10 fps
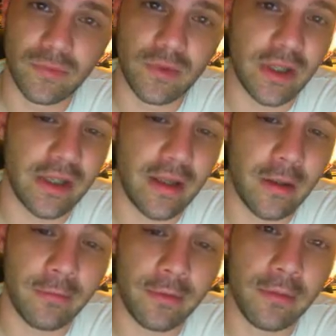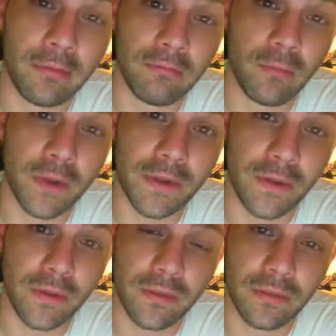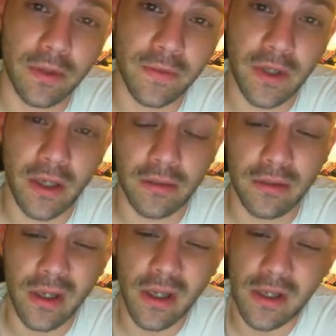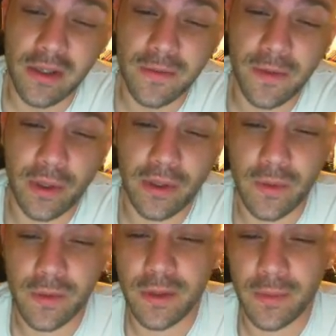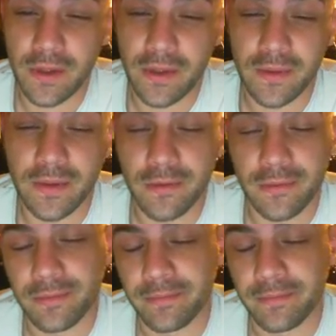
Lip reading: Check it out if you want to. If not, just felt like doing something else